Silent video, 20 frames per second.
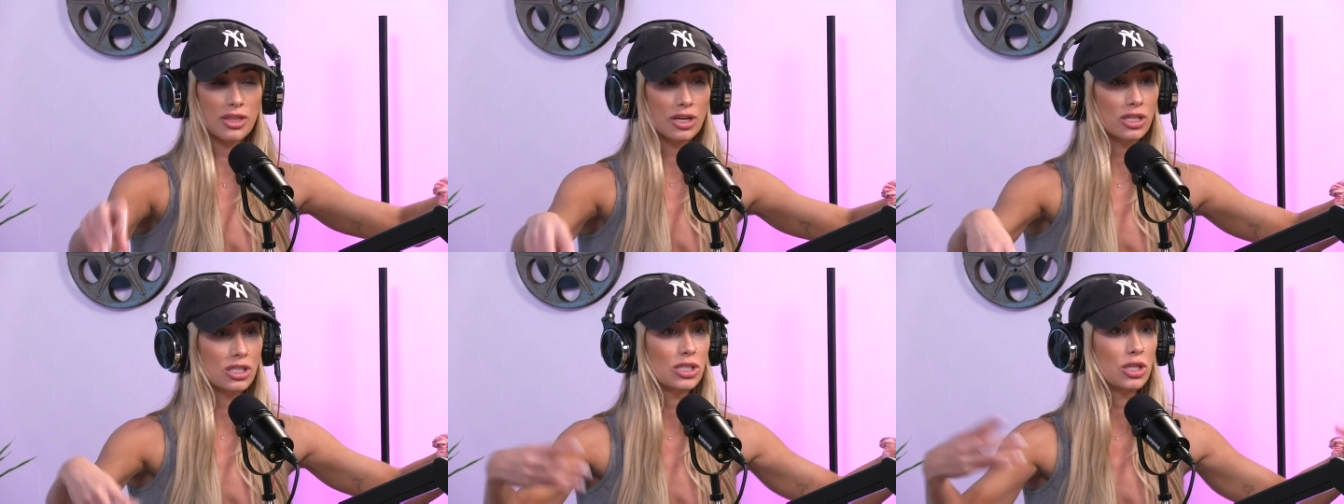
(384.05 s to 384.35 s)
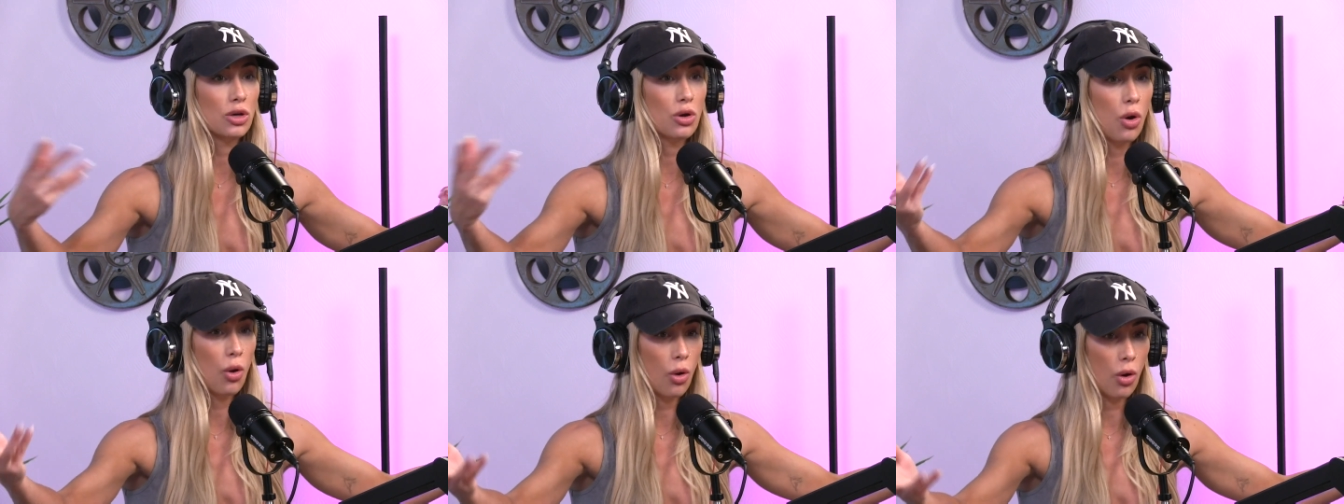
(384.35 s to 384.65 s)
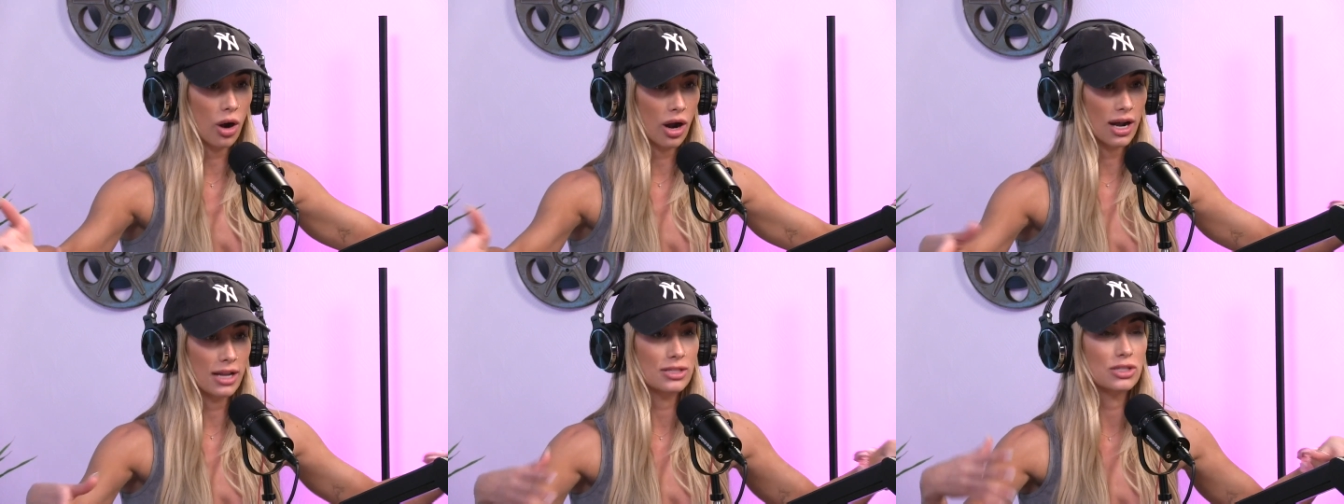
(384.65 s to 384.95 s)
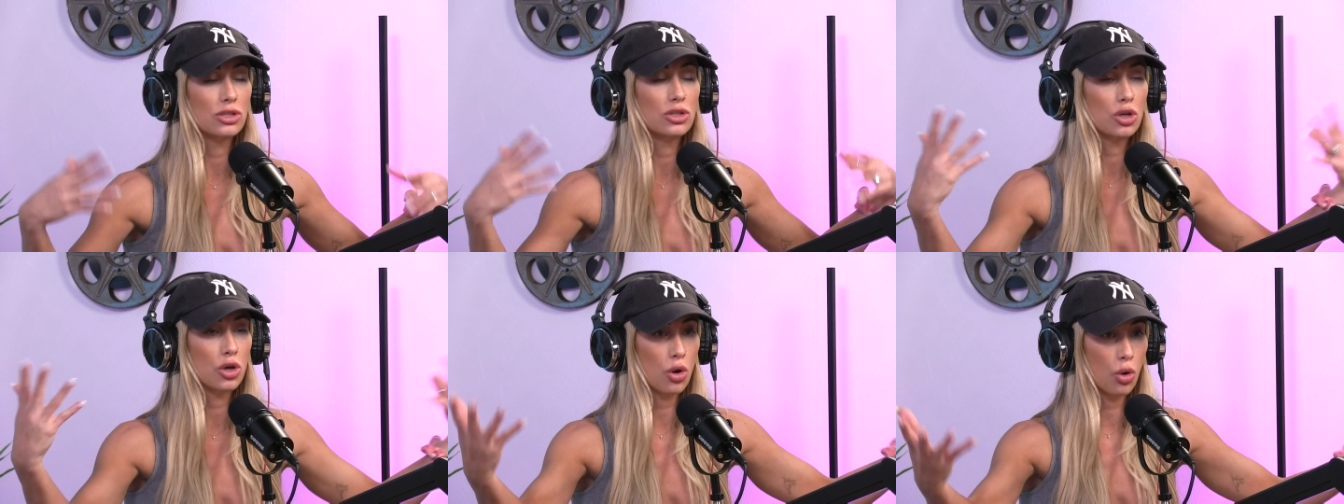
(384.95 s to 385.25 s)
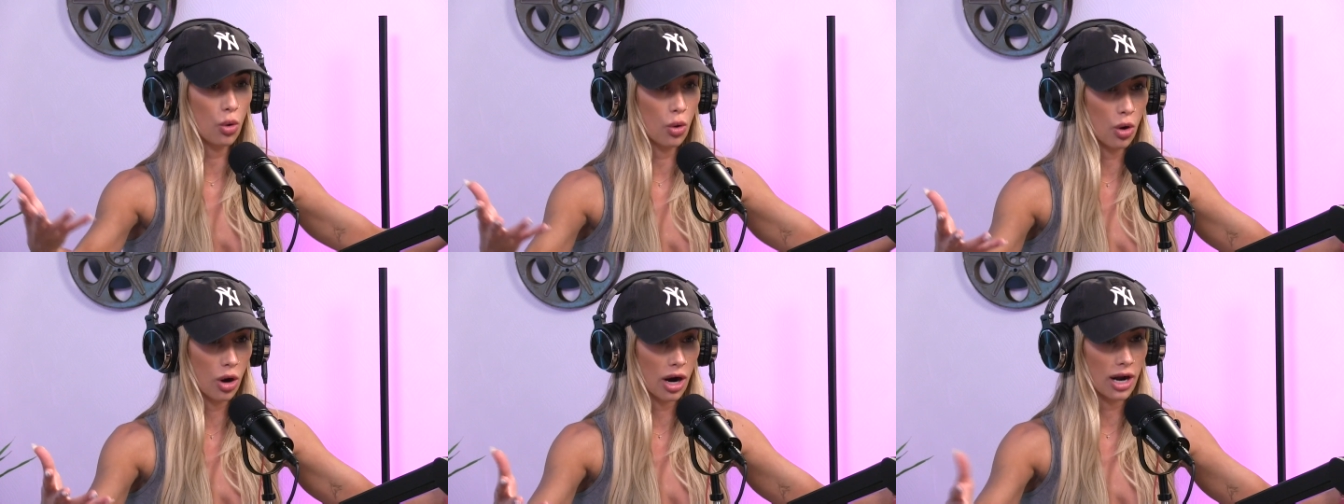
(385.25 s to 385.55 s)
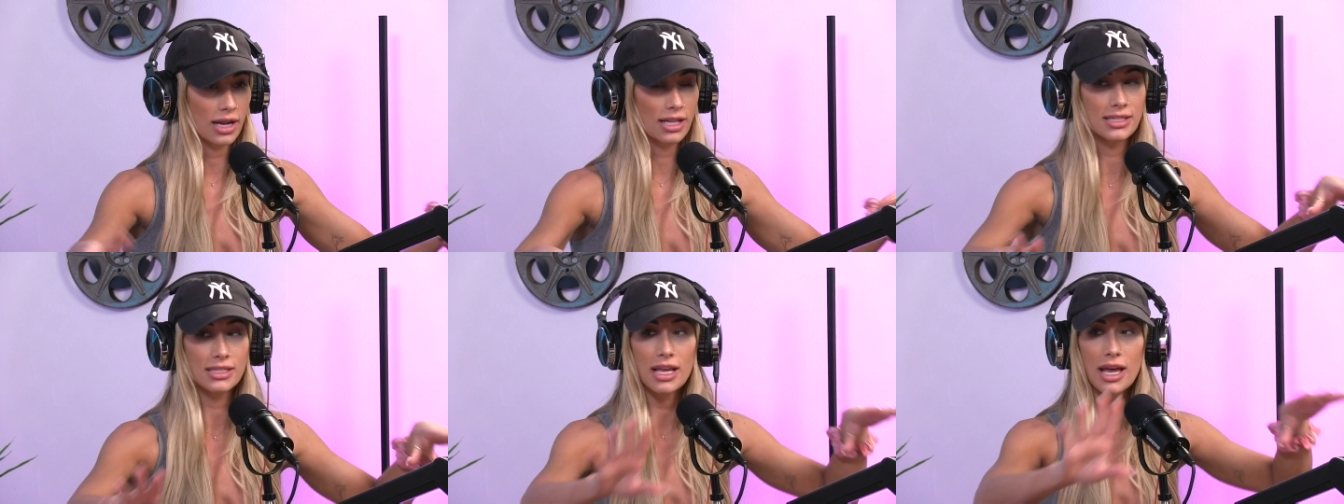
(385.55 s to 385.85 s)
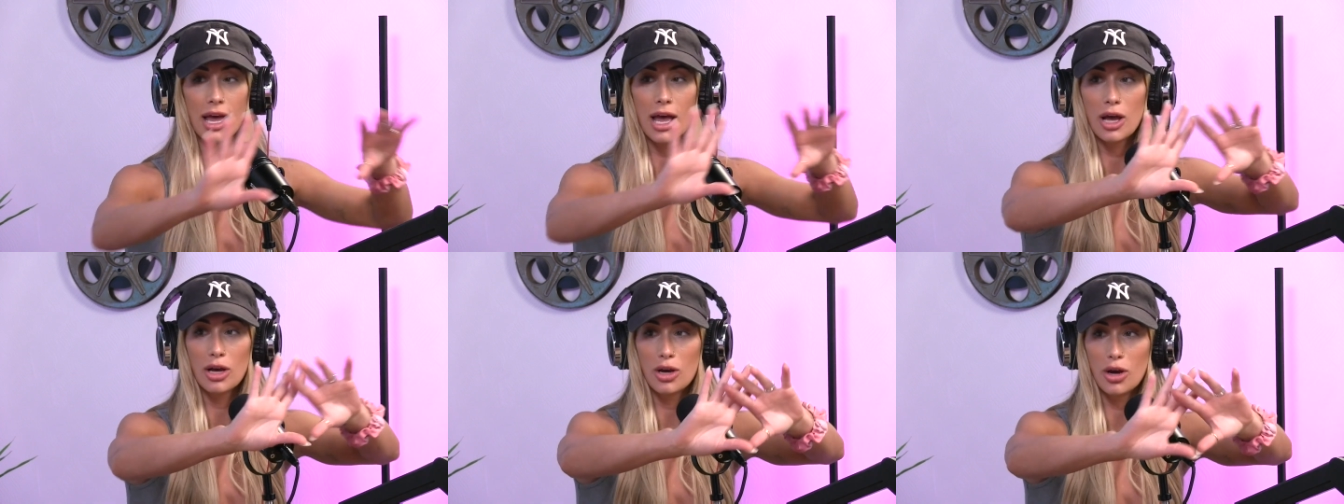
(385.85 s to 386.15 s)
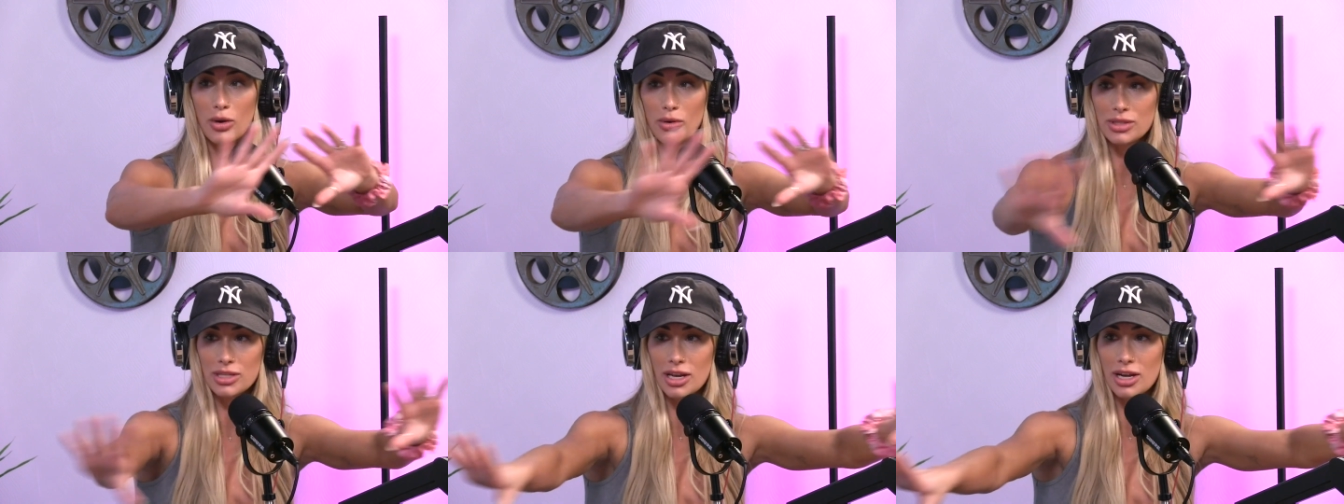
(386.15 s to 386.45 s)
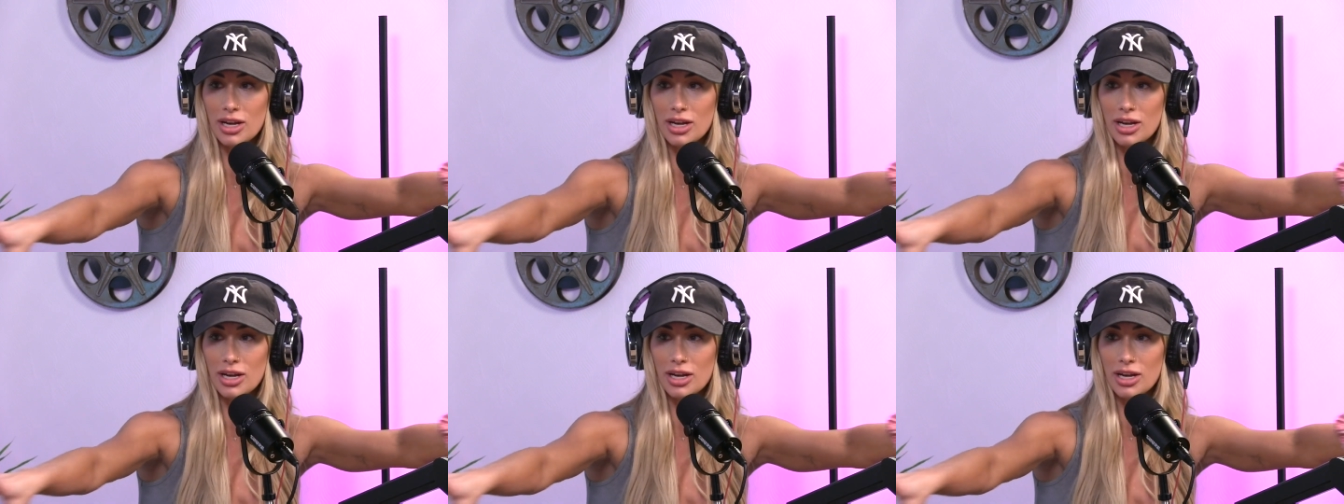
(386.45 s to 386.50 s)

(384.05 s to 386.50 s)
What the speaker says: They're decor. It's decor. It's goes